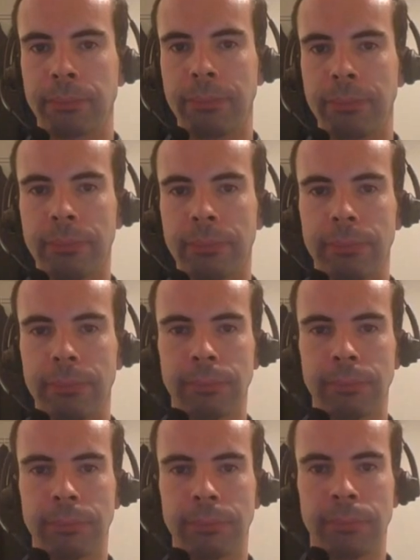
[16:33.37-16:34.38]

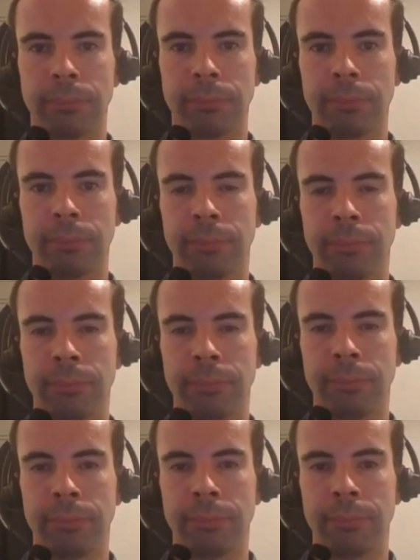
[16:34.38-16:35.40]

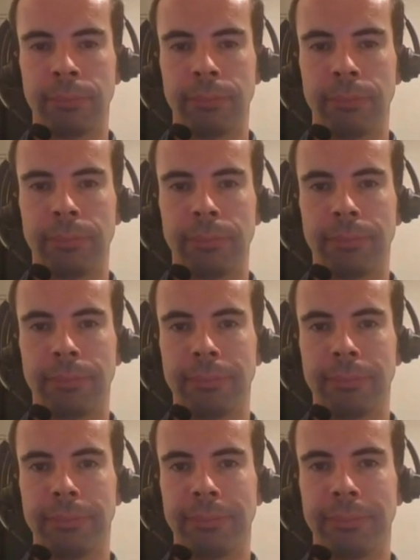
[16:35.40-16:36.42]

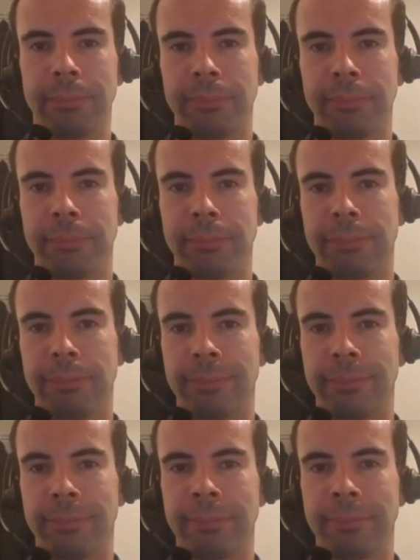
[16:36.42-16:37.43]

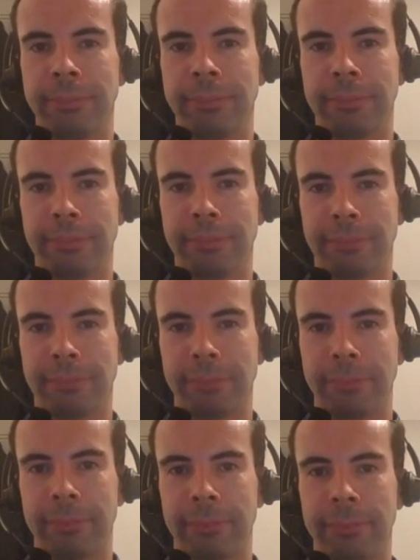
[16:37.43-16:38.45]

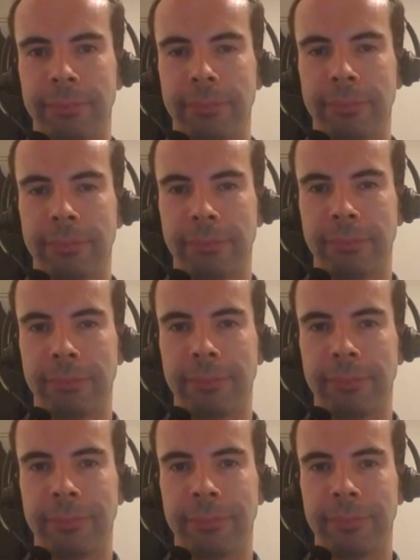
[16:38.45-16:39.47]

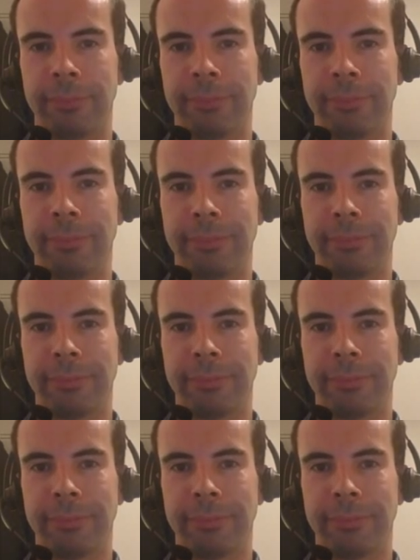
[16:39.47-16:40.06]
(silent)